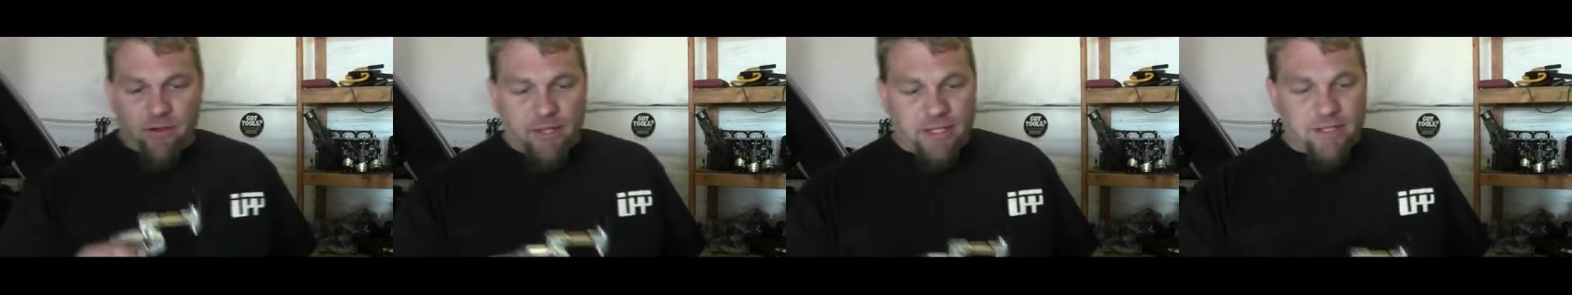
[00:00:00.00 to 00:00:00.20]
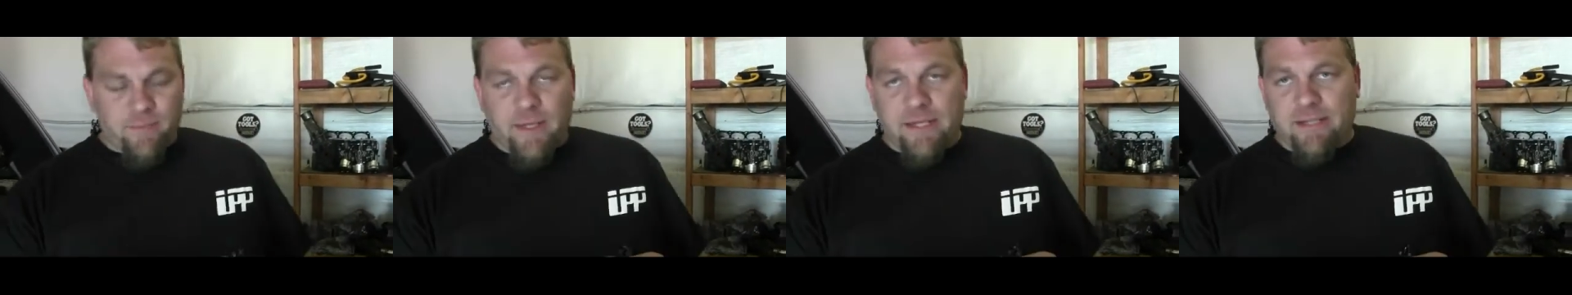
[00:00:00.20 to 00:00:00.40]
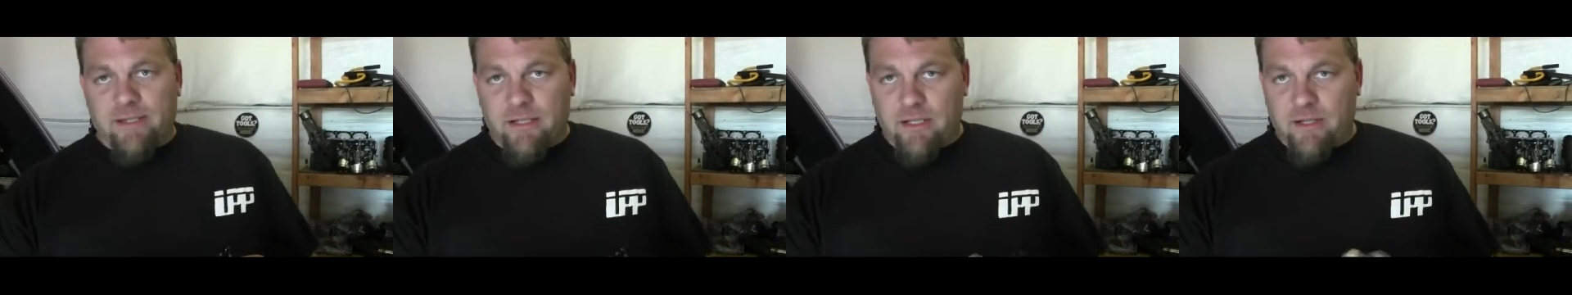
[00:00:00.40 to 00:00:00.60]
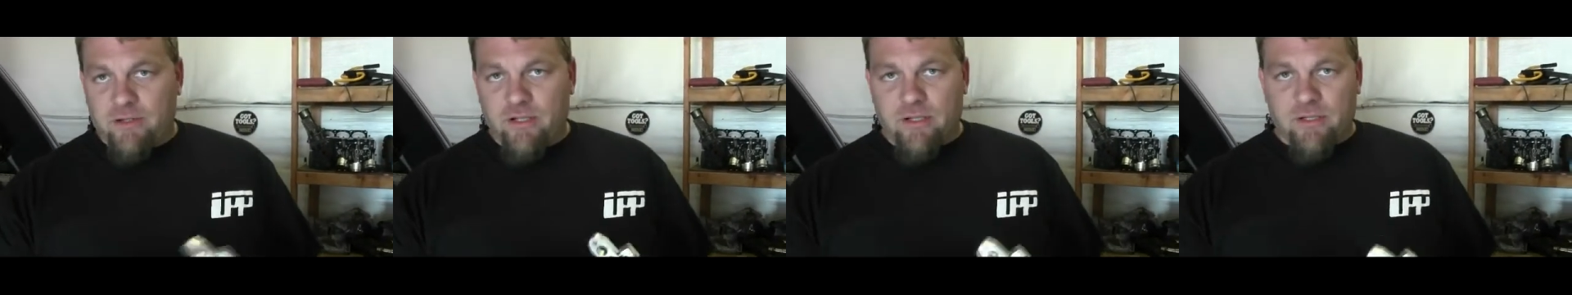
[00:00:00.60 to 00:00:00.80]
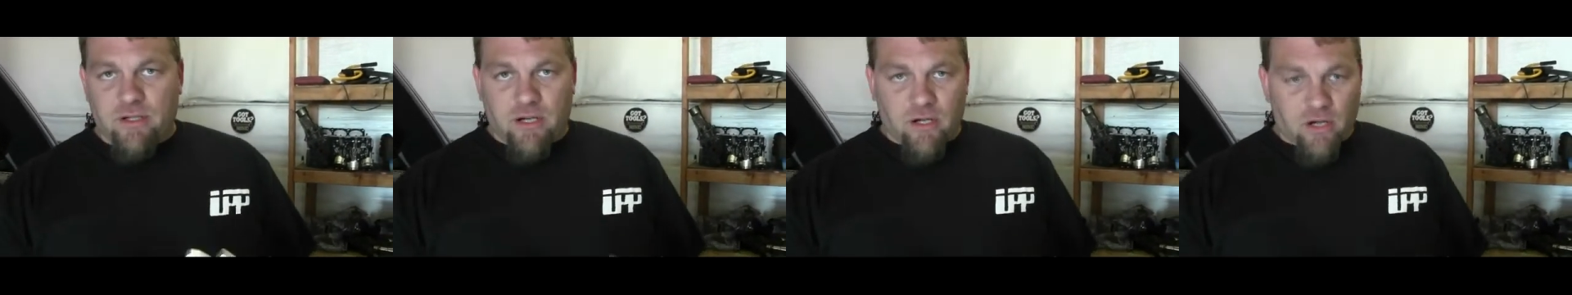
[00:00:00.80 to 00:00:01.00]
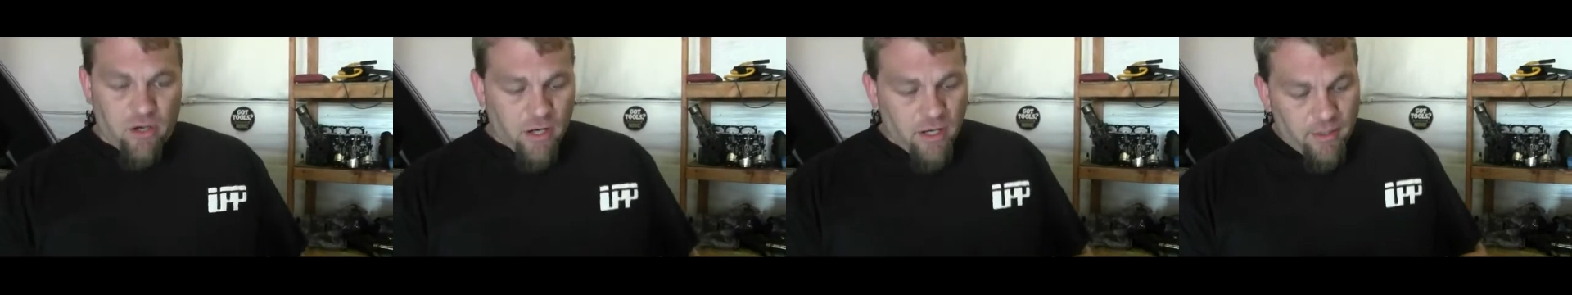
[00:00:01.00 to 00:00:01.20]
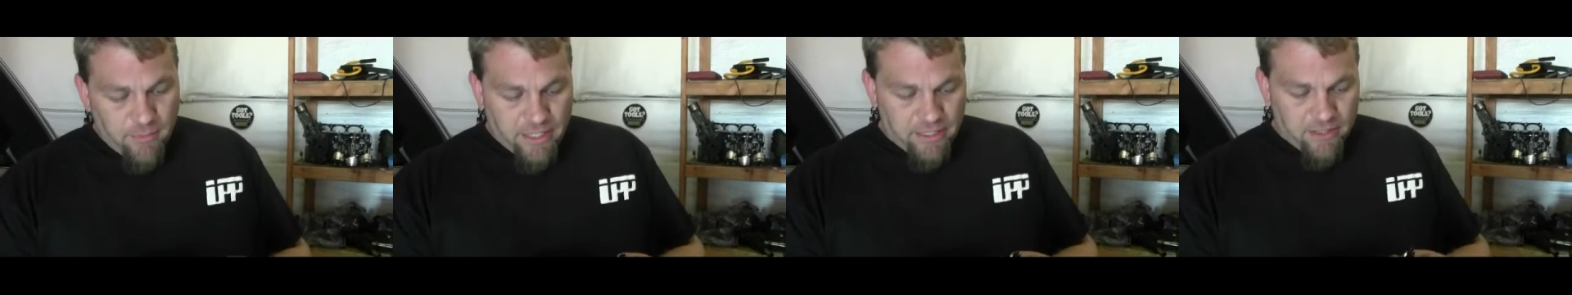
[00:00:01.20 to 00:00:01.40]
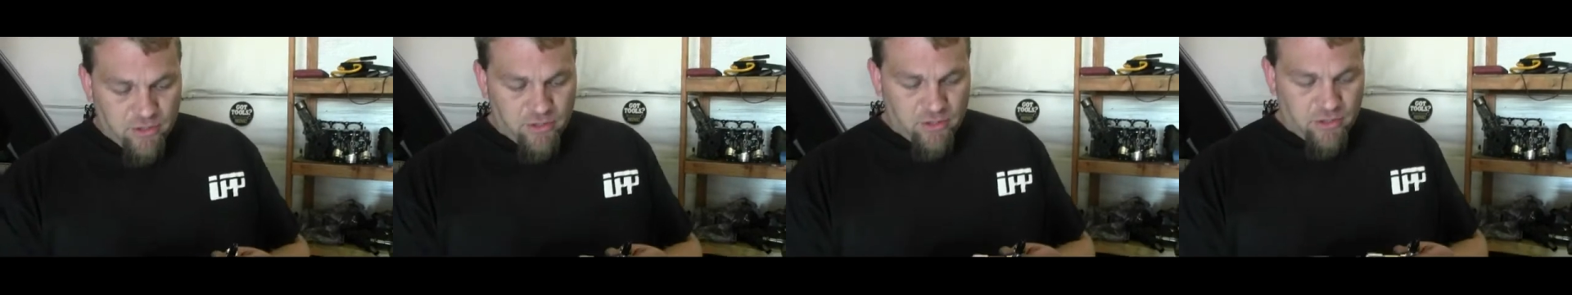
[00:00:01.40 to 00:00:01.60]
That's basically just on our end,
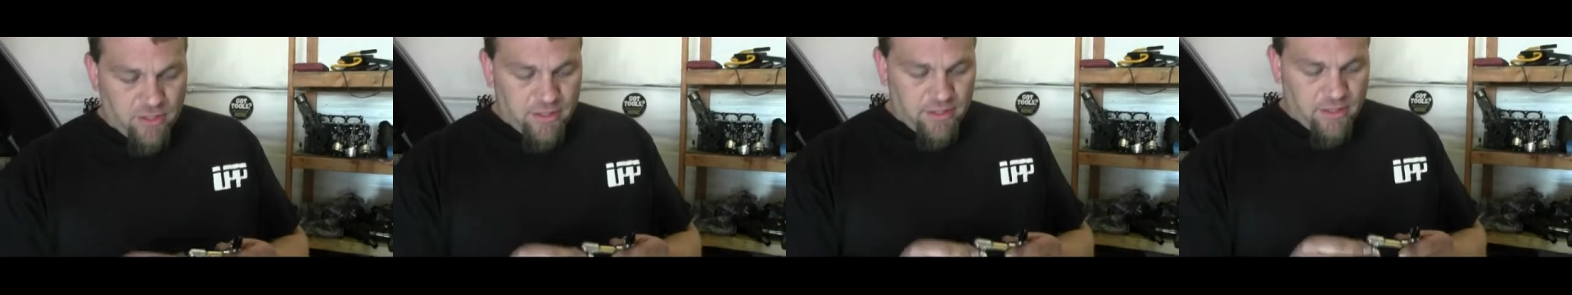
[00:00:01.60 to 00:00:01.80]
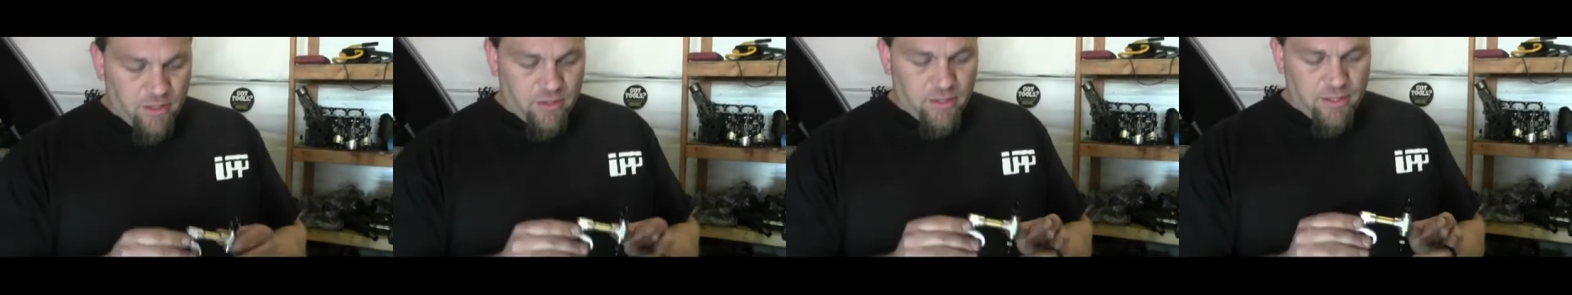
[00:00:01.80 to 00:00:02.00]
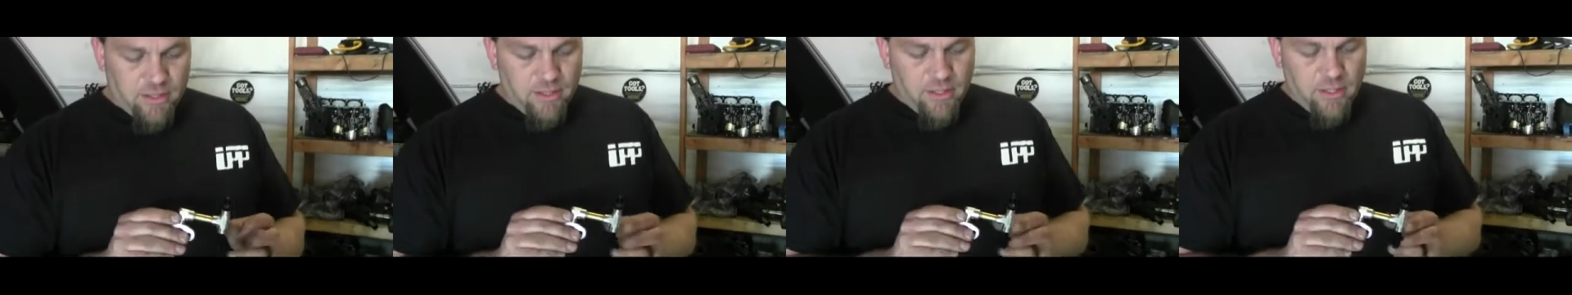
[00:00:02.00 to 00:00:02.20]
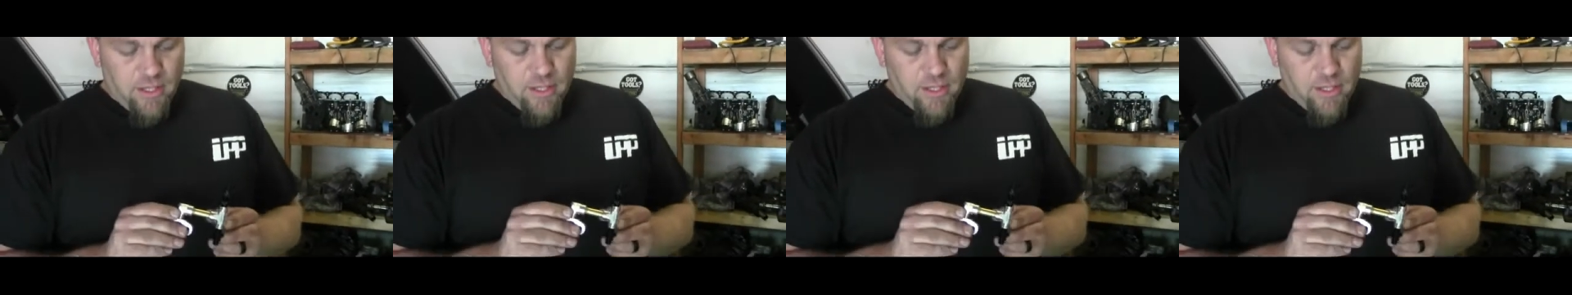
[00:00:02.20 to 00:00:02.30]
making sure that all the